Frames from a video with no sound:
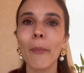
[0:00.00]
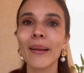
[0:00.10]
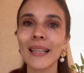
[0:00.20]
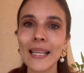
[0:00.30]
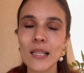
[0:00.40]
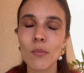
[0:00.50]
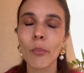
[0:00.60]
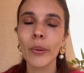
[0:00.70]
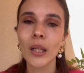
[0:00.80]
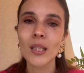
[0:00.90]
please
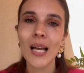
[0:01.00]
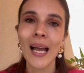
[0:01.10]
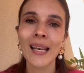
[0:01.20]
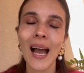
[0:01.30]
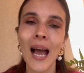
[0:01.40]
build an